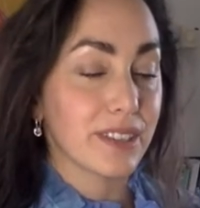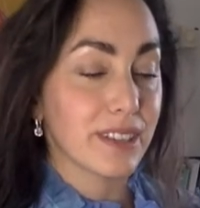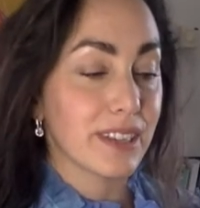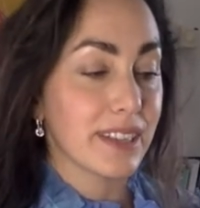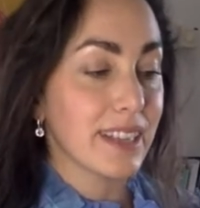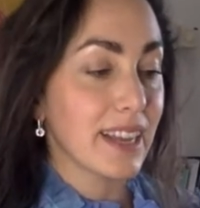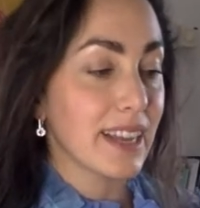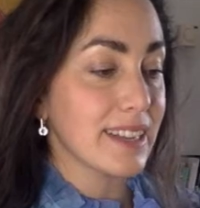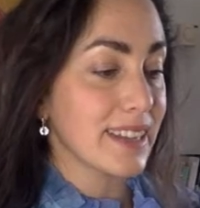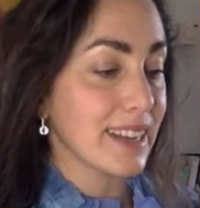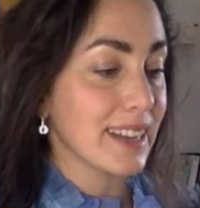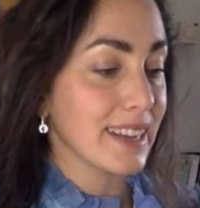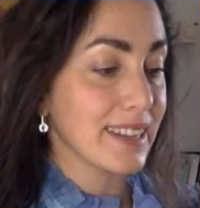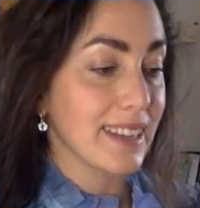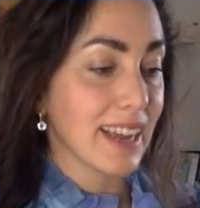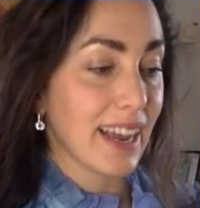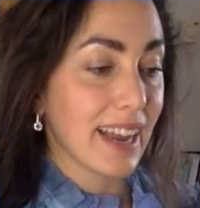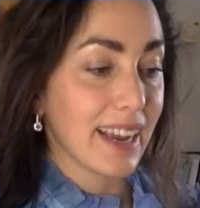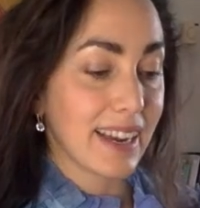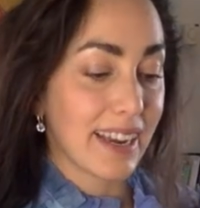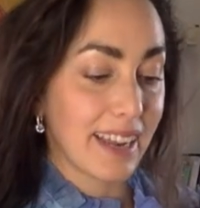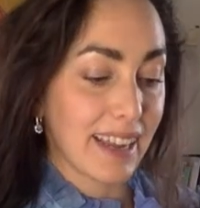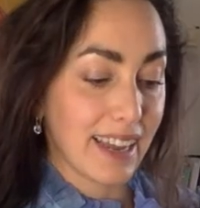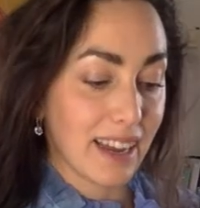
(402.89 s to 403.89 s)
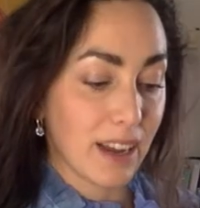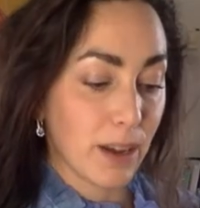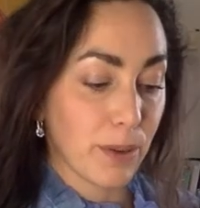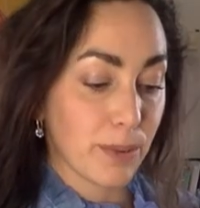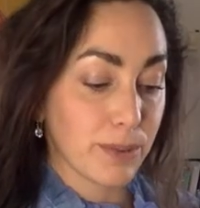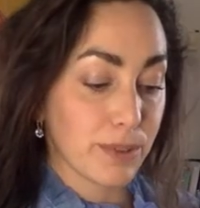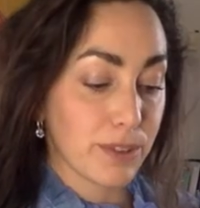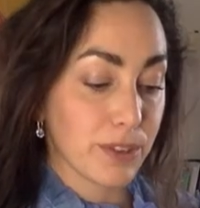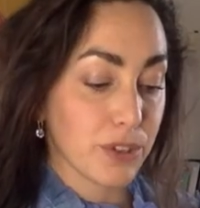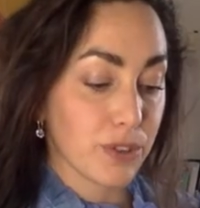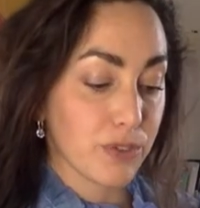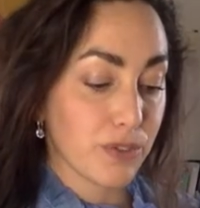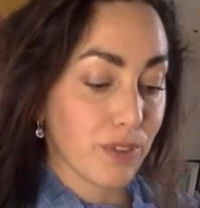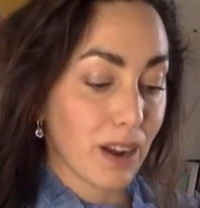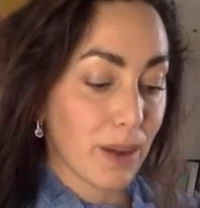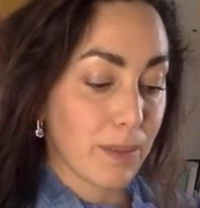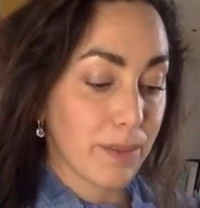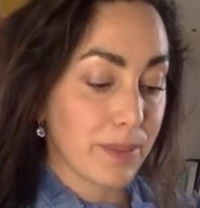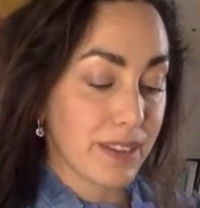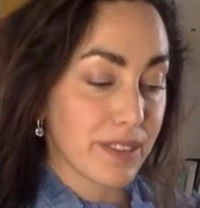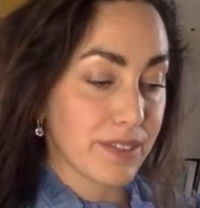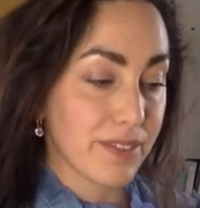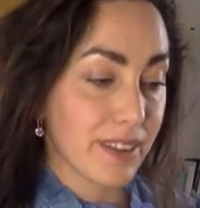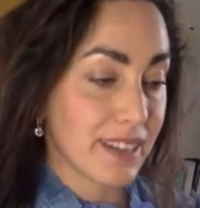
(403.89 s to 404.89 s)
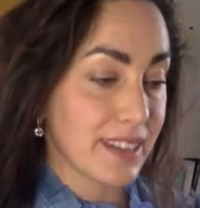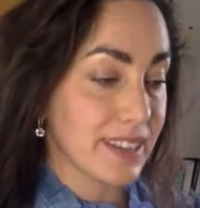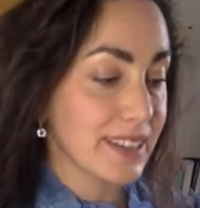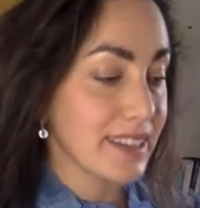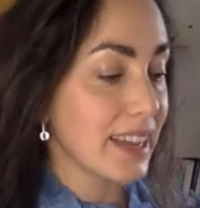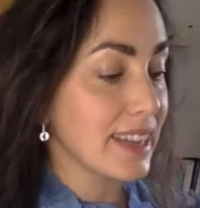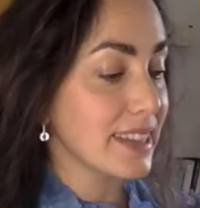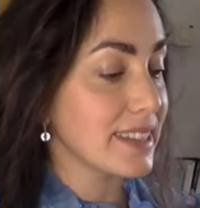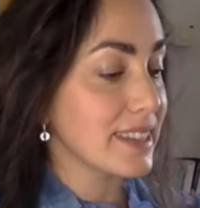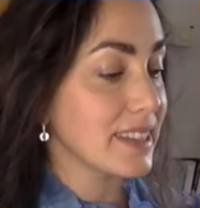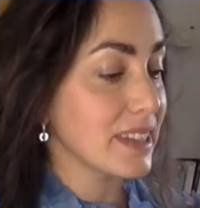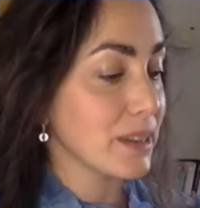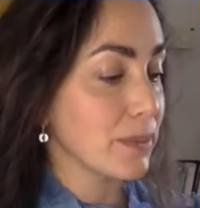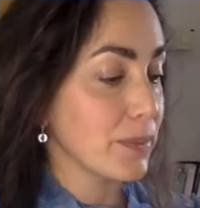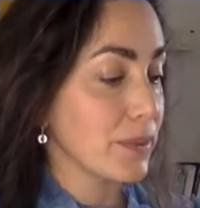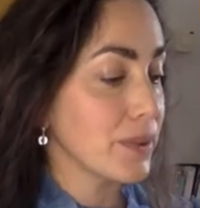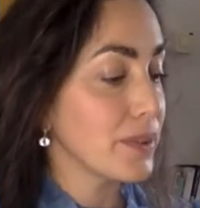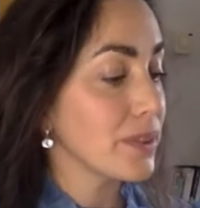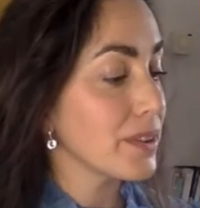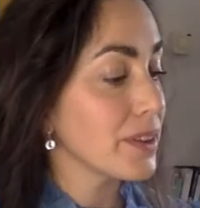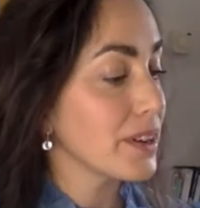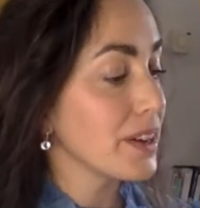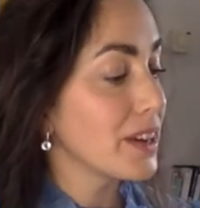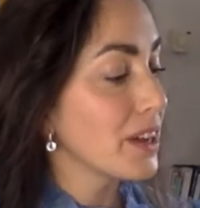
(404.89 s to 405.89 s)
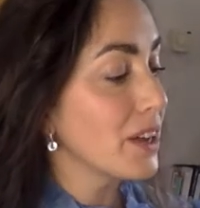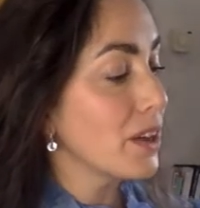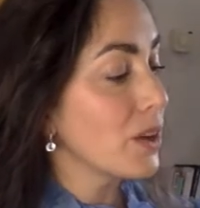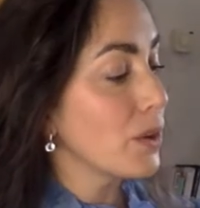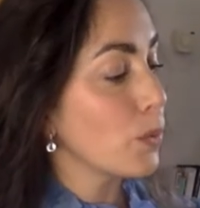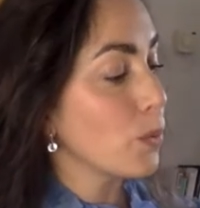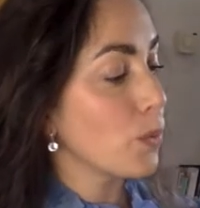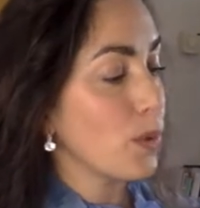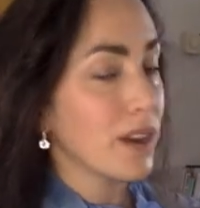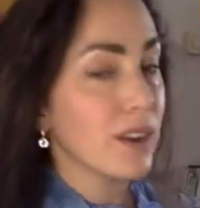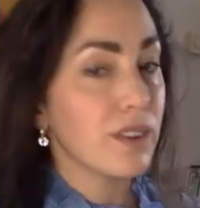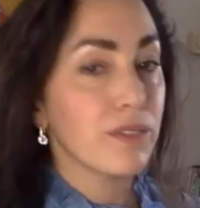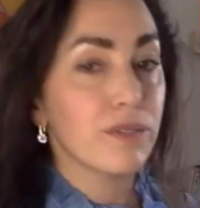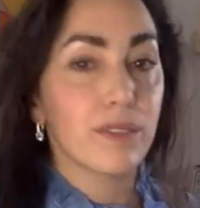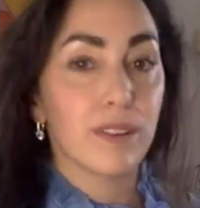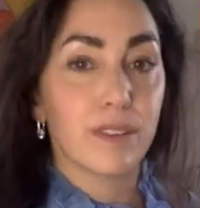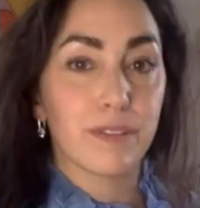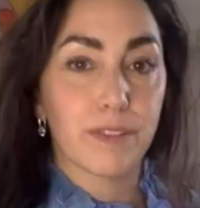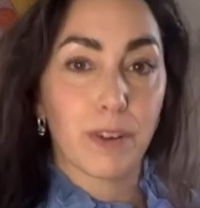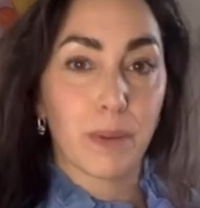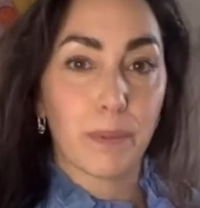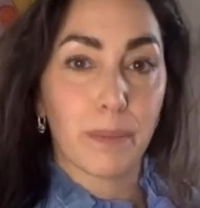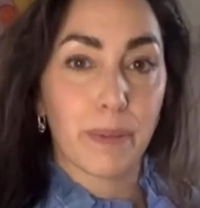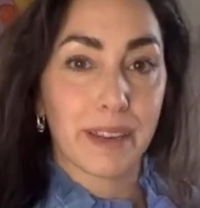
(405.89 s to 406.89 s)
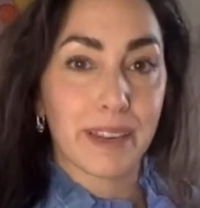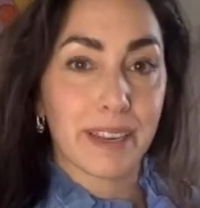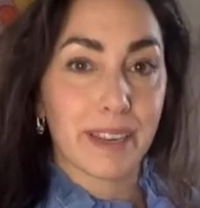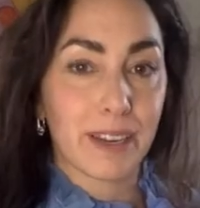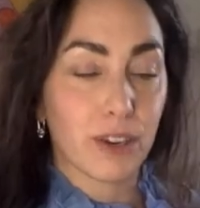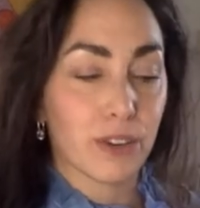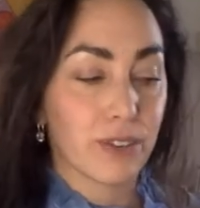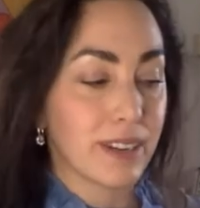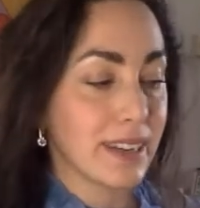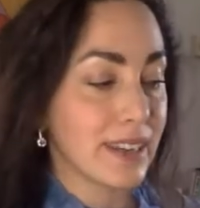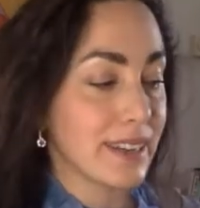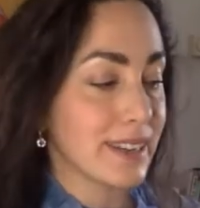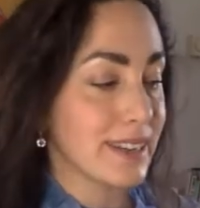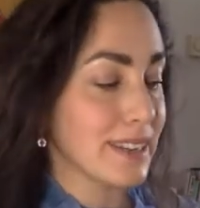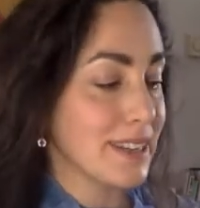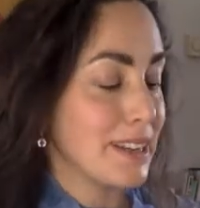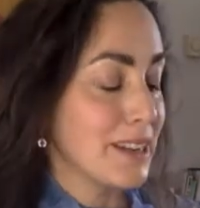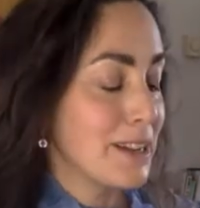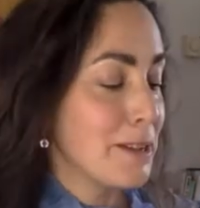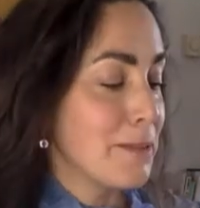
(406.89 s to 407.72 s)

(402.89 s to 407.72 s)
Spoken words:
And that's exactly how I would describe this fantastic book, One River, Many Creeks.